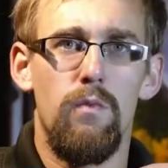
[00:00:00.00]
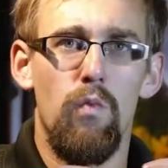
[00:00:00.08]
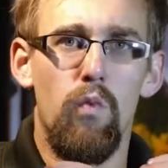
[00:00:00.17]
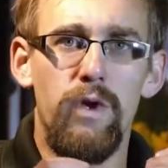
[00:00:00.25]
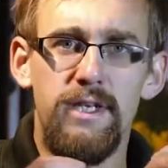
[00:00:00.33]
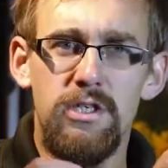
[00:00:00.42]

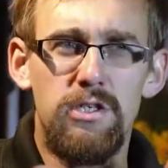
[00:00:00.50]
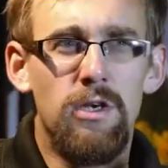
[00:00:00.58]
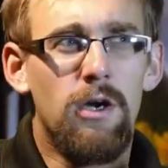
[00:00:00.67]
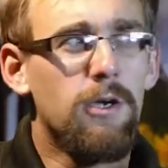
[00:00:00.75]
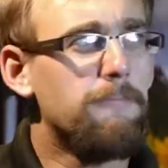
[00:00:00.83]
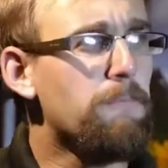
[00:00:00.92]
we
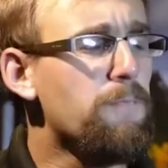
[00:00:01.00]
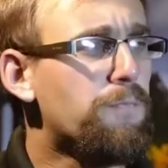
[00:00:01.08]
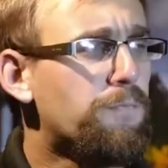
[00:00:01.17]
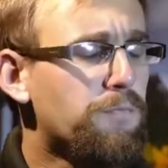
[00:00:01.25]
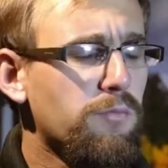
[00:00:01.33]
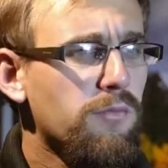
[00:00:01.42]
start
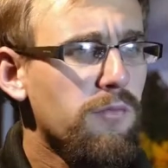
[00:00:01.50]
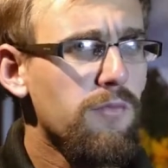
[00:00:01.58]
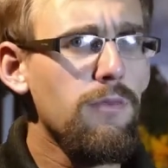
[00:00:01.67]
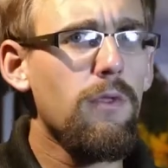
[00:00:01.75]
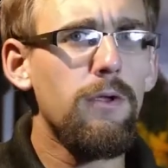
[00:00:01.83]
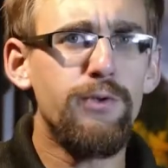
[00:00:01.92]

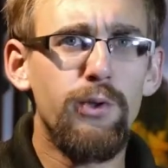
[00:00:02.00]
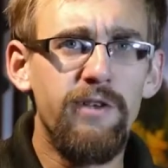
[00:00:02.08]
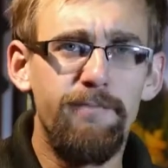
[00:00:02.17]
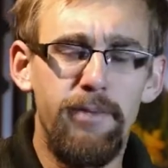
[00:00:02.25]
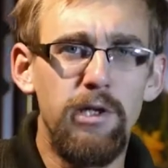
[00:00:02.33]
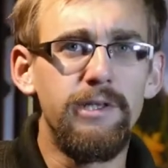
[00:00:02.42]
sort
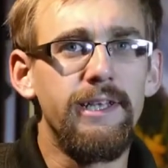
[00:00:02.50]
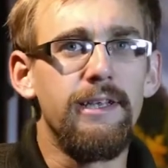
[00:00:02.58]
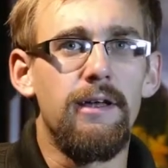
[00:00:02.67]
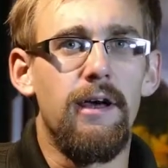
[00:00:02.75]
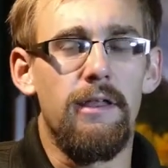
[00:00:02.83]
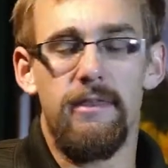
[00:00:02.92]
of
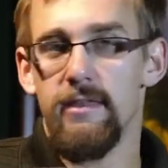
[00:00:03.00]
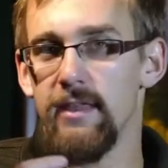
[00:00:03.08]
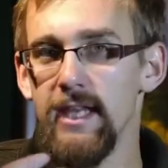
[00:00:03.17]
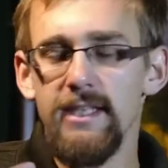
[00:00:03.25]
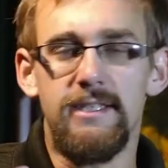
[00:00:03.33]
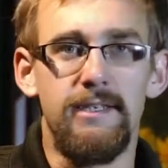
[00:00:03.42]
building a
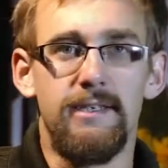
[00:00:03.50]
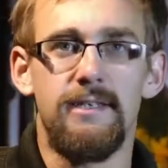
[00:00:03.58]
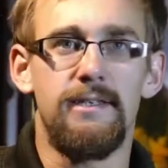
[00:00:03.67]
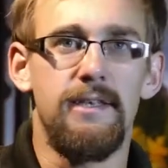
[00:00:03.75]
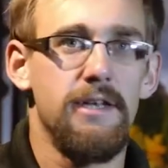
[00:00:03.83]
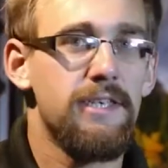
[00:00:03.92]

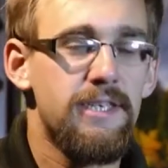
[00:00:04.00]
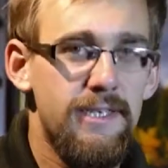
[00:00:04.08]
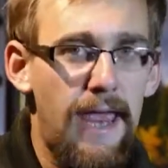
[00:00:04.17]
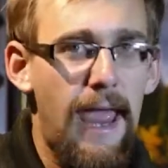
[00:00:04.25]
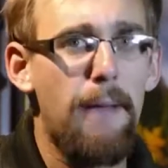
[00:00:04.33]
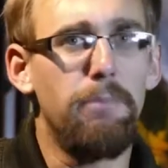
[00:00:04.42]
thesis that
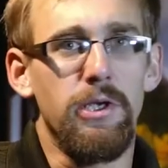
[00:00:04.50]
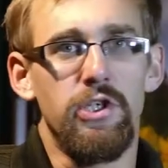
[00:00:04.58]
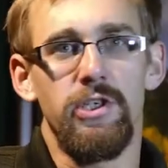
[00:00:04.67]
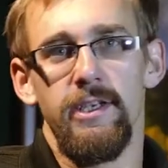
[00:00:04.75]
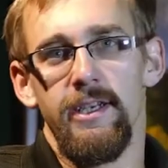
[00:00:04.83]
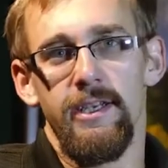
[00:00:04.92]

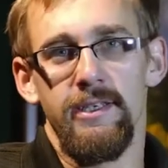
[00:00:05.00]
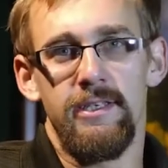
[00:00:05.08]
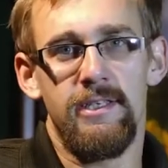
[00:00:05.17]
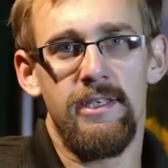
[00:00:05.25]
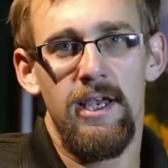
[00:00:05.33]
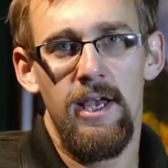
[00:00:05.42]

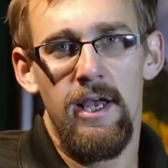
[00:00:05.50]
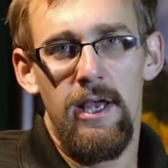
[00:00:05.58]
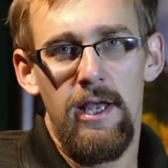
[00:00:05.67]
establishes